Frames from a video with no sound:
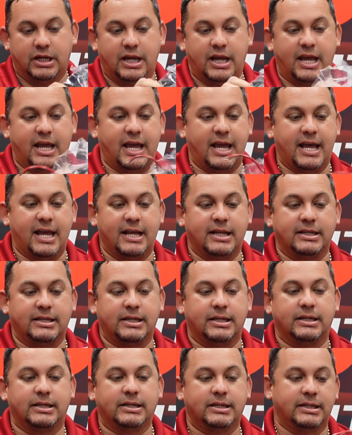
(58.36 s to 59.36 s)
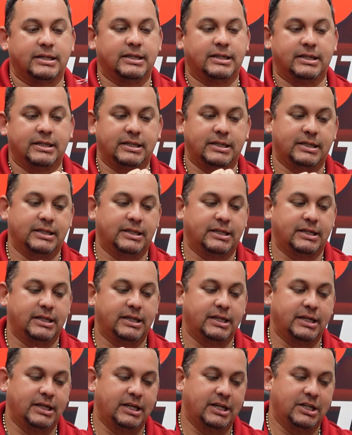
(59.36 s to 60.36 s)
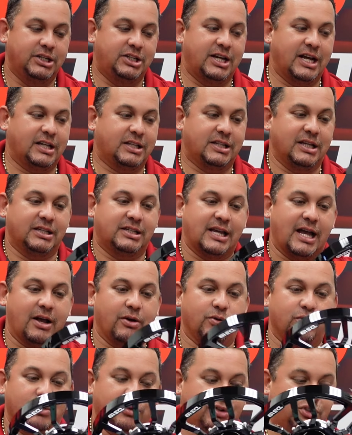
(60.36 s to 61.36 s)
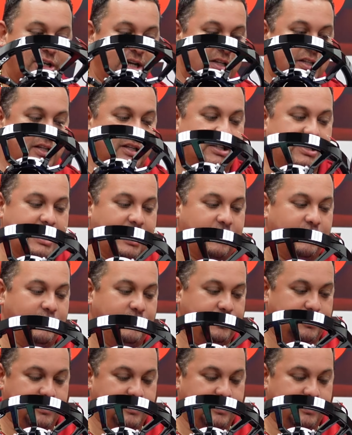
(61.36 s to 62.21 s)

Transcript: And check this out. Check this out.